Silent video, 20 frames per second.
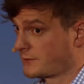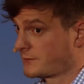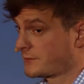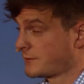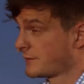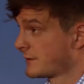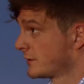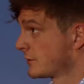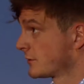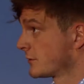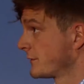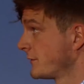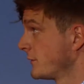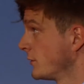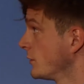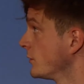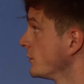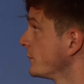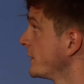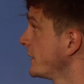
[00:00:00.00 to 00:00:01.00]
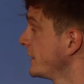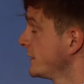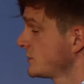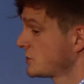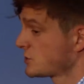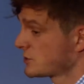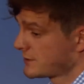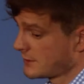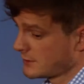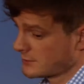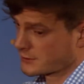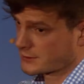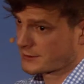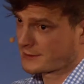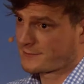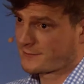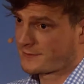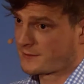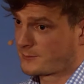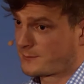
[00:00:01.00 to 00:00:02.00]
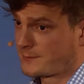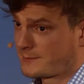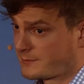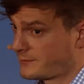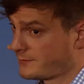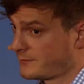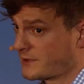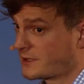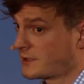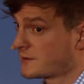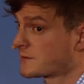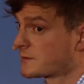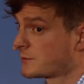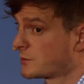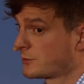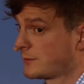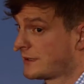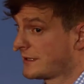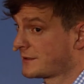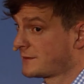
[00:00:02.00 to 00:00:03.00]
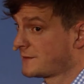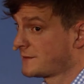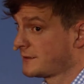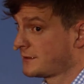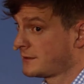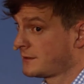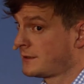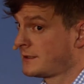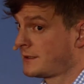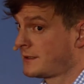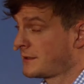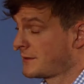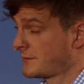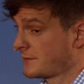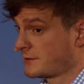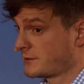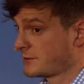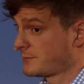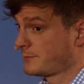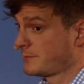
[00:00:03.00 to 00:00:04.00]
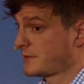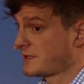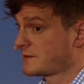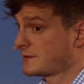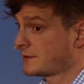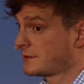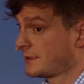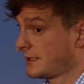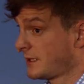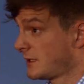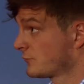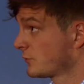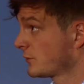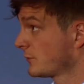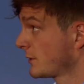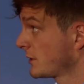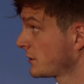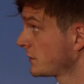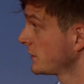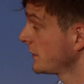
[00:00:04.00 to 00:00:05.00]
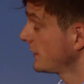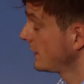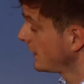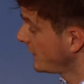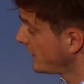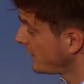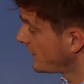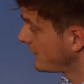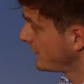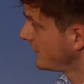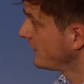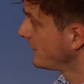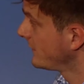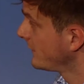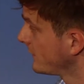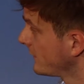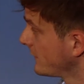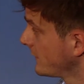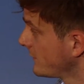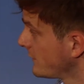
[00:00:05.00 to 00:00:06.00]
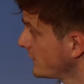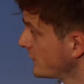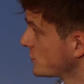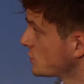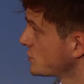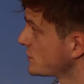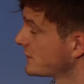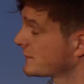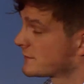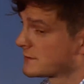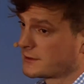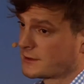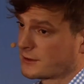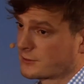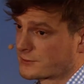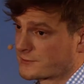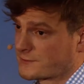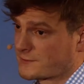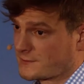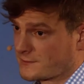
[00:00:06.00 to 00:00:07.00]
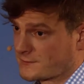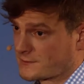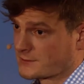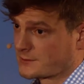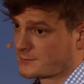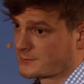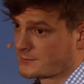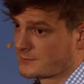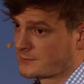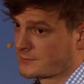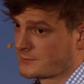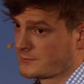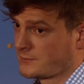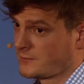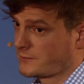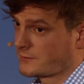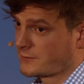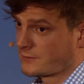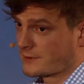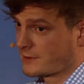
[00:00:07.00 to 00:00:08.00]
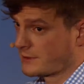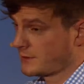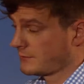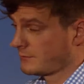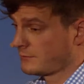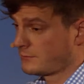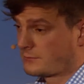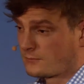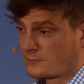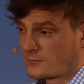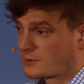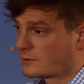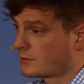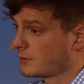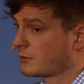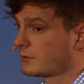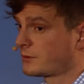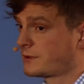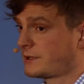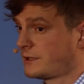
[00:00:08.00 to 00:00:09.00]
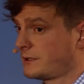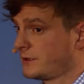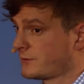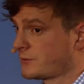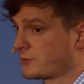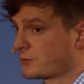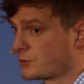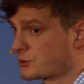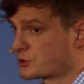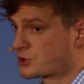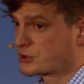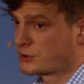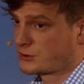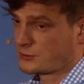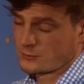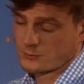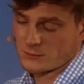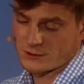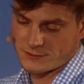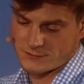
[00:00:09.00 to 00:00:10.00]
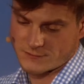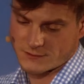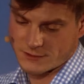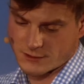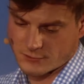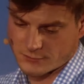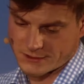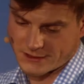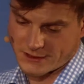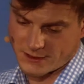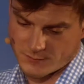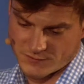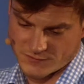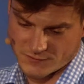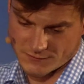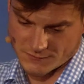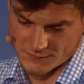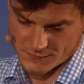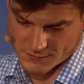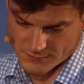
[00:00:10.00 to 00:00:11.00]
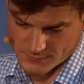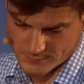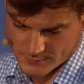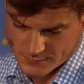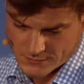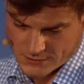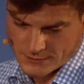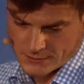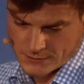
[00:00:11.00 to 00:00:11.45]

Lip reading: So they're on the homepage, they're in their customer magazine, they're basically everywhere, and they're just in our system. So they only search Cumulus in our DAM system.